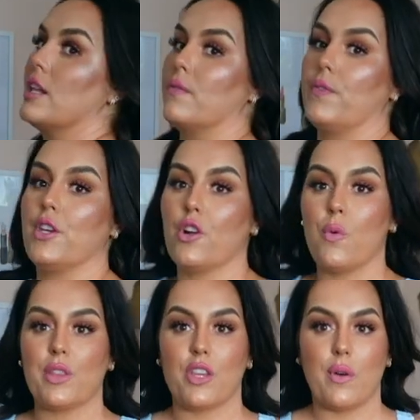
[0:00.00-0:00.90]
it, you know
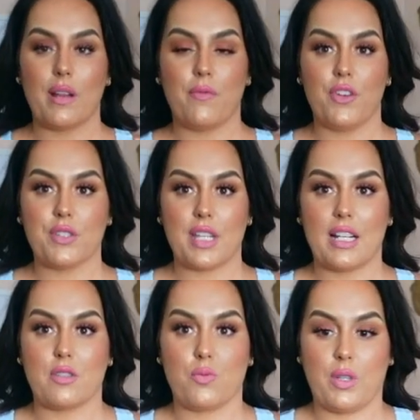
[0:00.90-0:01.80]
what though? It feels like
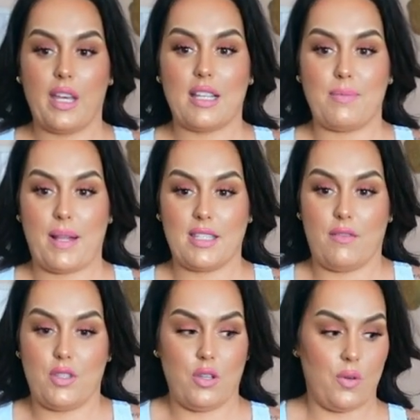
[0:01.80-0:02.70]
it's really
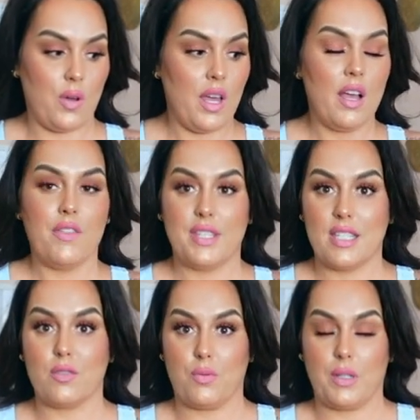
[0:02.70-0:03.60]
expensive too. This
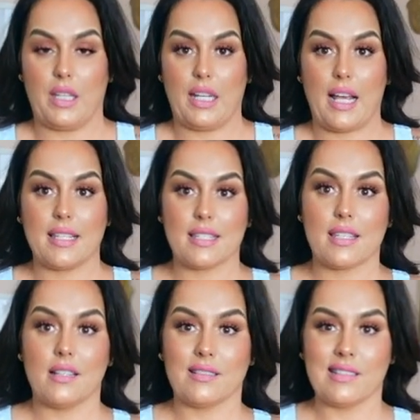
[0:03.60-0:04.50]
is really
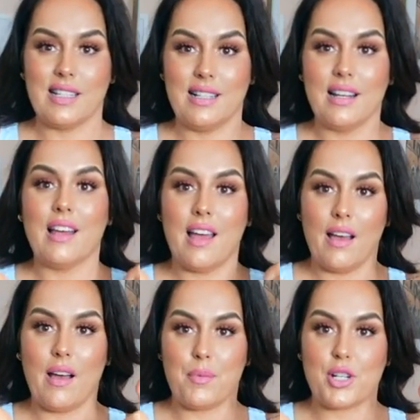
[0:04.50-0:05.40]
nice.
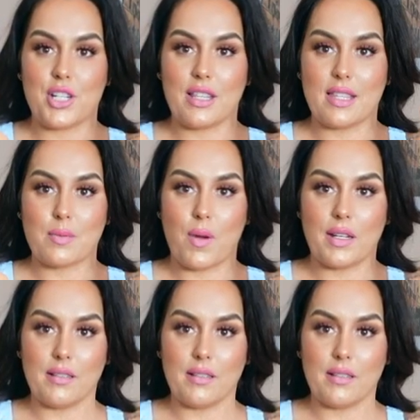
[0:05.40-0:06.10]
Appreciate this one.